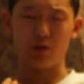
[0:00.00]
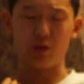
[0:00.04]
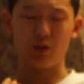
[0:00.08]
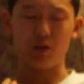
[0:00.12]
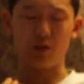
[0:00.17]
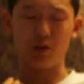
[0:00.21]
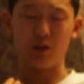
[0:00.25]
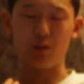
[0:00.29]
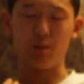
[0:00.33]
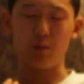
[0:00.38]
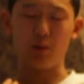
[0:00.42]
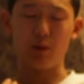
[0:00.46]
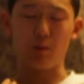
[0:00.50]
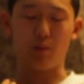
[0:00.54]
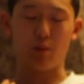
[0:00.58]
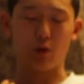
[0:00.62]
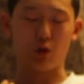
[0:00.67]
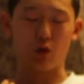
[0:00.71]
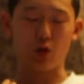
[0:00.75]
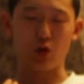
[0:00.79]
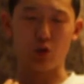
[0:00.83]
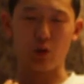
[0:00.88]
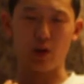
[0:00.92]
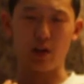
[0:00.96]
to simply
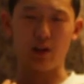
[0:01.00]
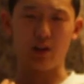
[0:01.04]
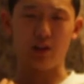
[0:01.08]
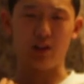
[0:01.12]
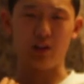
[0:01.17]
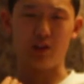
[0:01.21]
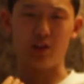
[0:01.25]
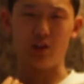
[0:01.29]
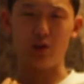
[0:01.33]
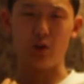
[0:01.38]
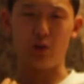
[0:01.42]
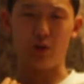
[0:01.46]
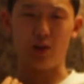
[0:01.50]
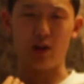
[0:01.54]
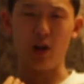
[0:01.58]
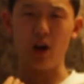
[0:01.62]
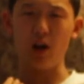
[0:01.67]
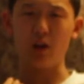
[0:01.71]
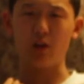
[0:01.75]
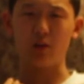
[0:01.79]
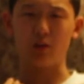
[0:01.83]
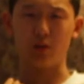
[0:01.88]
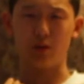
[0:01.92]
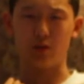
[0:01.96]
portray these two
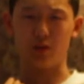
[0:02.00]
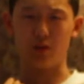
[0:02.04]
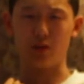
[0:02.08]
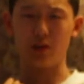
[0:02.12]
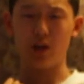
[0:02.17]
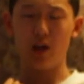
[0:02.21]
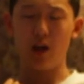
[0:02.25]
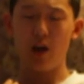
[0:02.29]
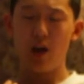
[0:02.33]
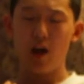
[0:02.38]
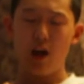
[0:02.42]
characters.